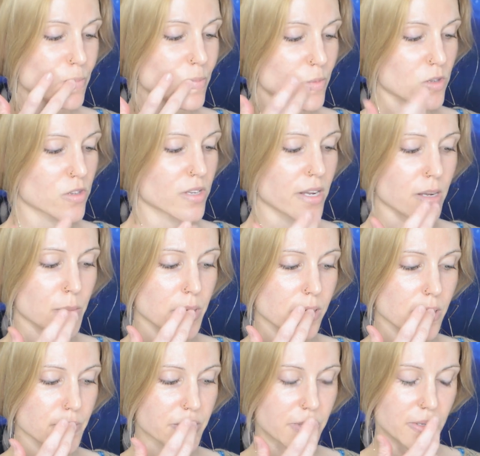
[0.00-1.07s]
Stay on my
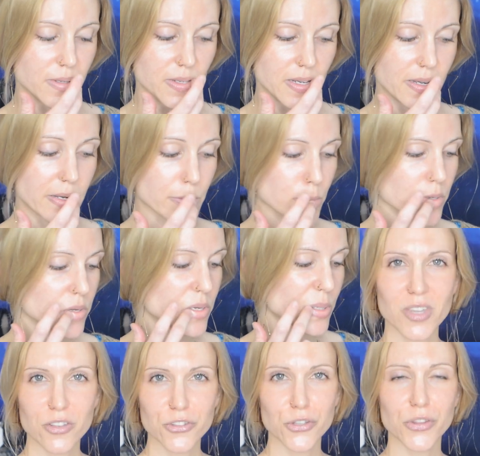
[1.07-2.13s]
lips this time.
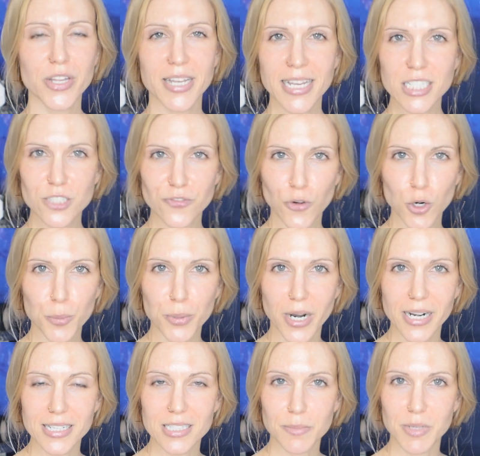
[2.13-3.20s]
So the next four
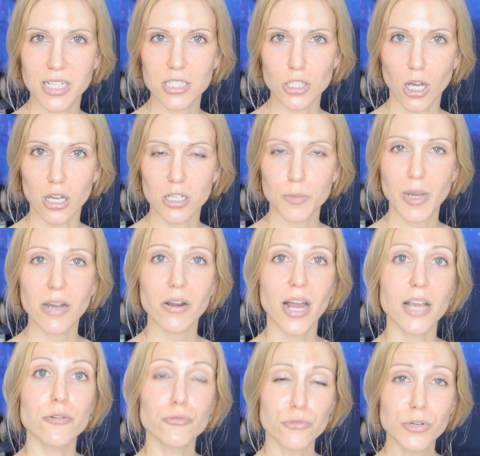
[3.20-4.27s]
products I'm going to talk about,
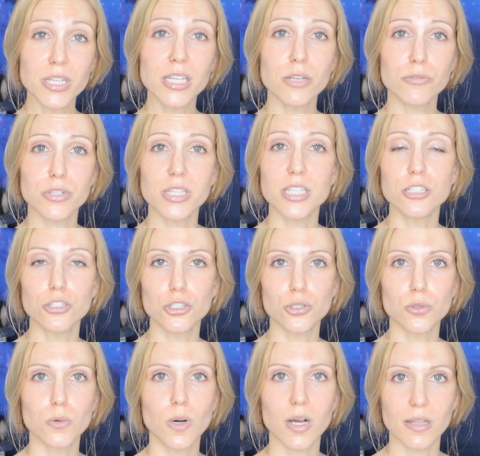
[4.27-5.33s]
I really, really
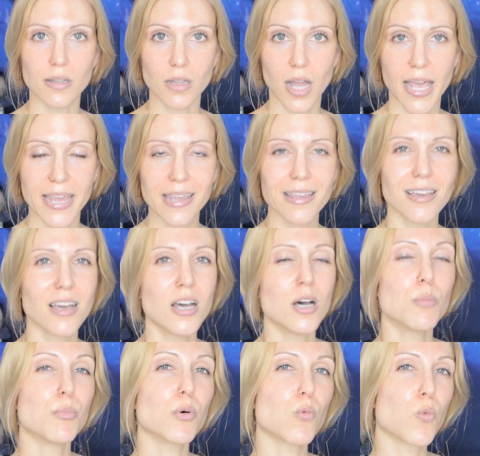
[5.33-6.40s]
do like.
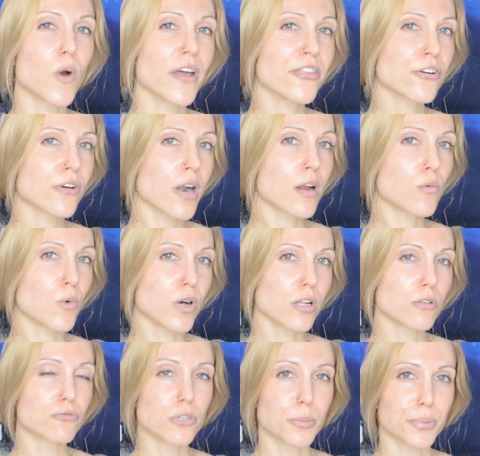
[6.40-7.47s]
But whether I
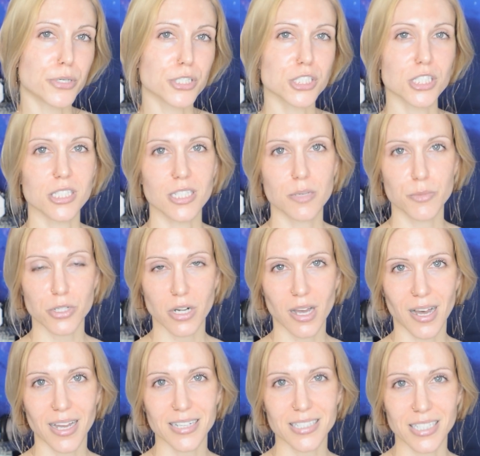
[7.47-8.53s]
will repurchase them or
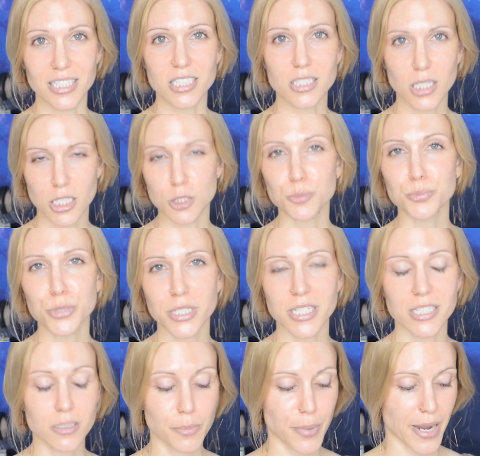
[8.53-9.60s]
not is, is
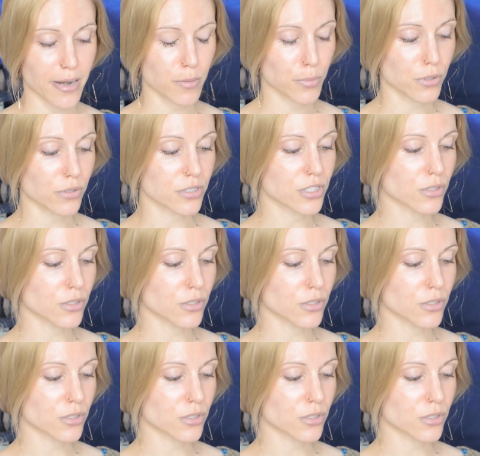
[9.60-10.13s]
pretty debatable.